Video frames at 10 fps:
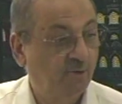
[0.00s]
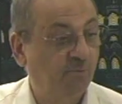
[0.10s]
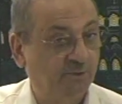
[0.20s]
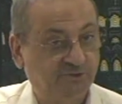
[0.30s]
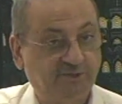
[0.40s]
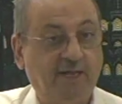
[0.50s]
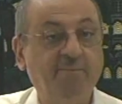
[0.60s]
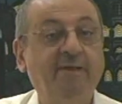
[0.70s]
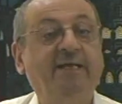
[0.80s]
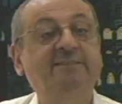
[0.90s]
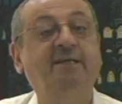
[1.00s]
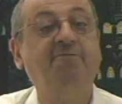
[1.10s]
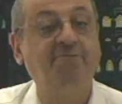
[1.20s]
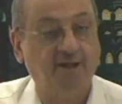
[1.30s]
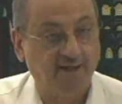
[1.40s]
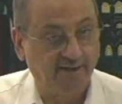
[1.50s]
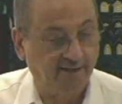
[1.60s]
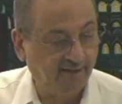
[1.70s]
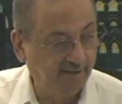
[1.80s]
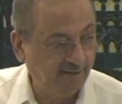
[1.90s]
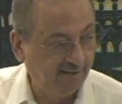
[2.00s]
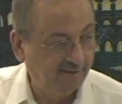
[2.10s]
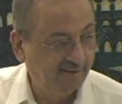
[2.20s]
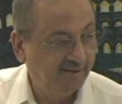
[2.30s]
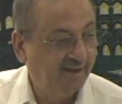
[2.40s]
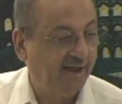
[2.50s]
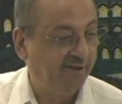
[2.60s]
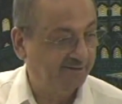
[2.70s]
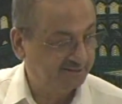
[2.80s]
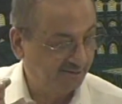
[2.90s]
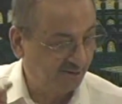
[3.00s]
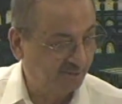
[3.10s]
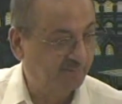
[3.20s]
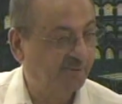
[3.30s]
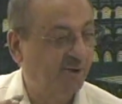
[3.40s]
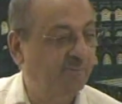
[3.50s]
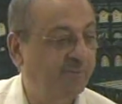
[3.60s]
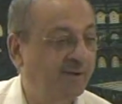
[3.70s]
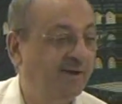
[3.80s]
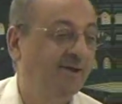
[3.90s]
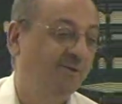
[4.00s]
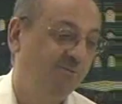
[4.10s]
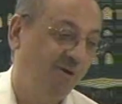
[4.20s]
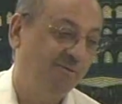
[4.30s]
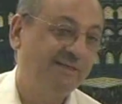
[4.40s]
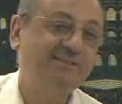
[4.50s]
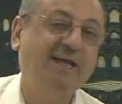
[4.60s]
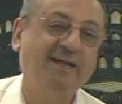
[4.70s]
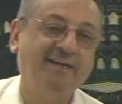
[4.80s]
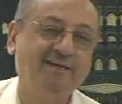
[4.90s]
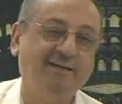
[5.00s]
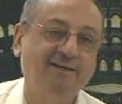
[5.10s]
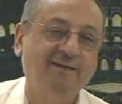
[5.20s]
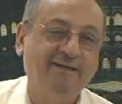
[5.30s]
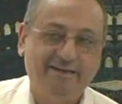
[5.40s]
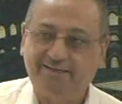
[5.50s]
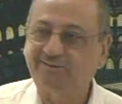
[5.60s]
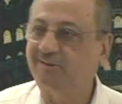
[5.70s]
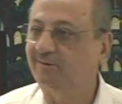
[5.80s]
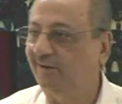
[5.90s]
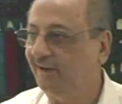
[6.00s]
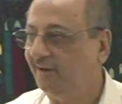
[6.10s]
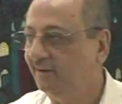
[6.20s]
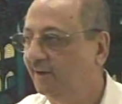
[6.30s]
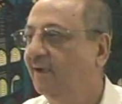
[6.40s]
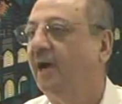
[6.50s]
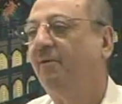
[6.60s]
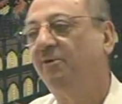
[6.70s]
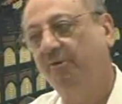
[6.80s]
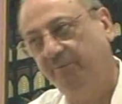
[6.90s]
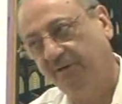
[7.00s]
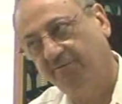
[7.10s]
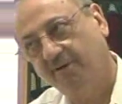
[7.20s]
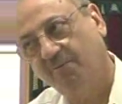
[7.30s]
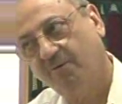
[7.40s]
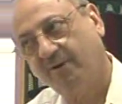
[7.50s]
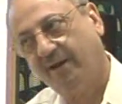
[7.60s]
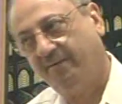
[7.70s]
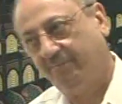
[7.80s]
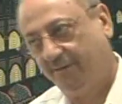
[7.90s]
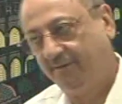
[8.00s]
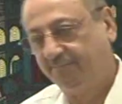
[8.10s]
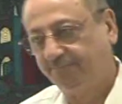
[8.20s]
which come as a file, has got a proper vowel sign. Is it clear? I will repeat one more time. Huh?